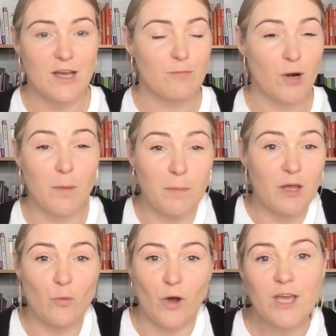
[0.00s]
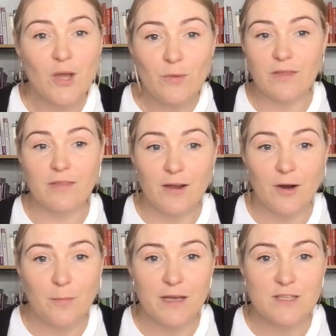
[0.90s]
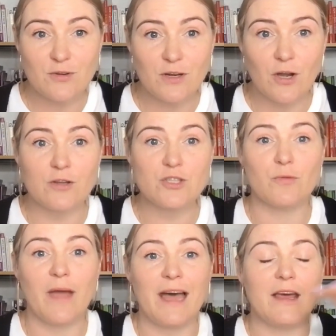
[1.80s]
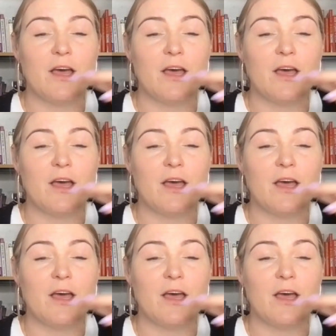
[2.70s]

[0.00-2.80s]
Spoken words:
probably working with a therapist or a coach, around